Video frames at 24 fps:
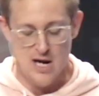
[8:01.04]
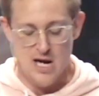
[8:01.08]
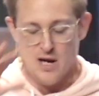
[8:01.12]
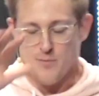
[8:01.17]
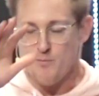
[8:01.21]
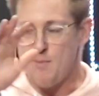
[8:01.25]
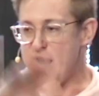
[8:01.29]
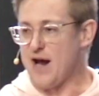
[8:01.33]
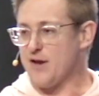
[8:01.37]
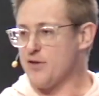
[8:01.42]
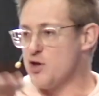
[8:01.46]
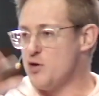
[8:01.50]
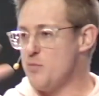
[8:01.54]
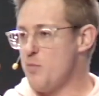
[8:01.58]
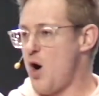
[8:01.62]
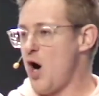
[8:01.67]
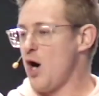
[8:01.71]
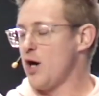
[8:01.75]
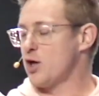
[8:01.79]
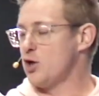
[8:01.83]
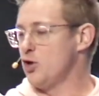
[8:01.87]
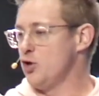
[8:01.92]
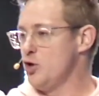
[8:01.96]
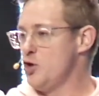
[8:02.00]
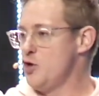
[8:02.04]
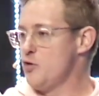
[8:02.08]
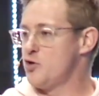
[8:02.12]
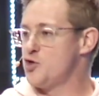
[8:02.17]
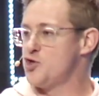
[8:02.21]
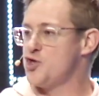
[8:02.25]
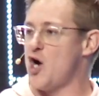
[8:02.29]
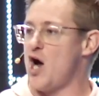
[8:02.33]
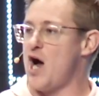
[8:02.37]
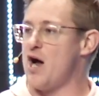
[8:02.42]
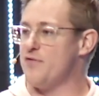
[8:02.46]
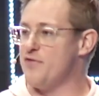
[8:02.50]
Matthew, Mark, Luke,
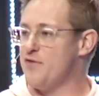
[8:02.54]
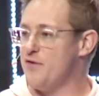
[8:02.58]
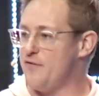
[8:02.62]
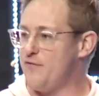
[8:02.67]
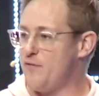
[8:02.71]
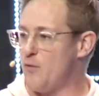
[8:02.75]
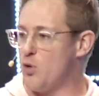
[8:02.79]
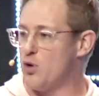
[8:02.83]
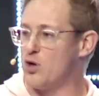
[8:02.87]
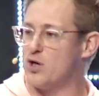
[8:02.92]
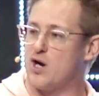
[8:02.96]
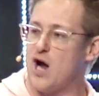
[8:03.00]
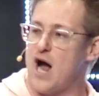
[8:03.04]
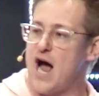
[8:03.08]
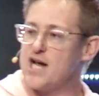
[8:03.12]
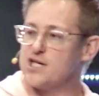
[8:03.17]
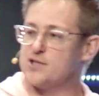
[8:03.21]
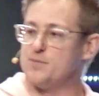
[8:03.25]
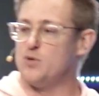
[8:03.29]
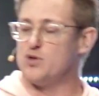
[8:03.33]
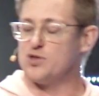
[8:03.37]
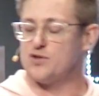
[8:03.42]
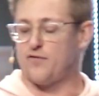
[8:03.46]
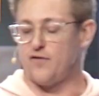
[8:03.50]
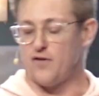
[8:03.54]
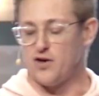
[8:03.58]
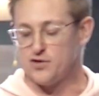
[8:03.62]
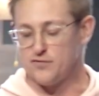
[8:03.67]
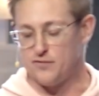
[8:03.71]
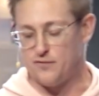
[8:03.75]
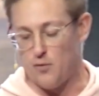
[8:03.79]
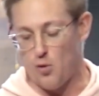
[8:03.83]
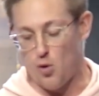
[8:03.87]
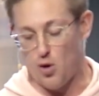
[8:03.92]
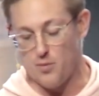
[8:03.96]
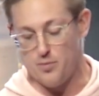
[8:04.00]
John, the four Gospels, first
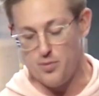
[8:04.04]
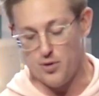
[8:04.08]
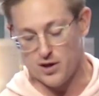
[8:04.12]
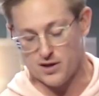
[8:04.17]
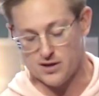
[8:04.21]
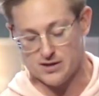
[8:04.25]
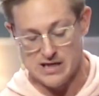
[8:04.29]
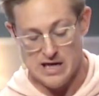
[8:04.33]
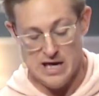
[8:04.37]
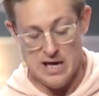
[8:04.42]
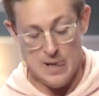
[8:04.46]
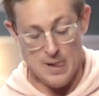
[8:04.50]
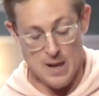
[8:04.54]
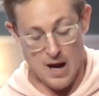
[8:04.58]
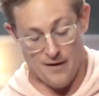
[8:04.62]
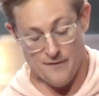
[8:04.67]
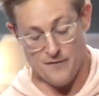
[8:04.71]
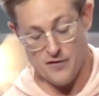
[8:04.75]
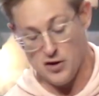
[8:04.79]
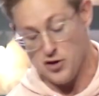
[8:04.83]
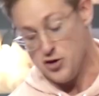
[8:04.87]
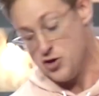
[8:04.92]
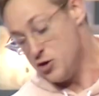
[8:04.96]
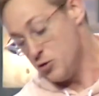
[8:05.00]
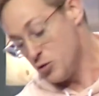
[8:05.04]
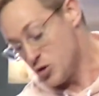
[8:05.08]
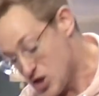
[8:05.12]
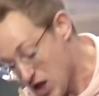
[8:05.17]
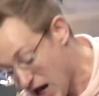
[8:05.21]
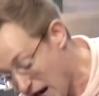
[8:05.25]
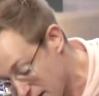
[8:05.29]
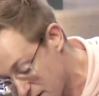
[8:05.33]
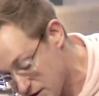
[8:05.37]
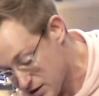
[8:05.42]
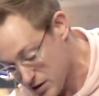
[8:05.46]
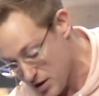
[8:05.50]
four books of the New
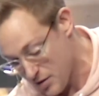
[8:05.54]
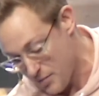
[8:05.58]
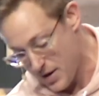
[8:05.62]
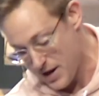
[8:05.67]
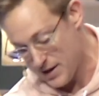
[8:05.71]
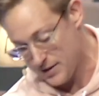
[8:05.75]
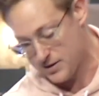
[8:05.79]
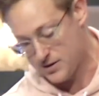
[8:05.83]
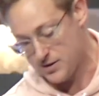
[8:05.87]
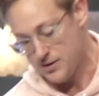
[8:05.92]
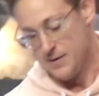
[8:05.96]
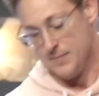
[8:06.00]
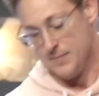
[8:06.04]
Testament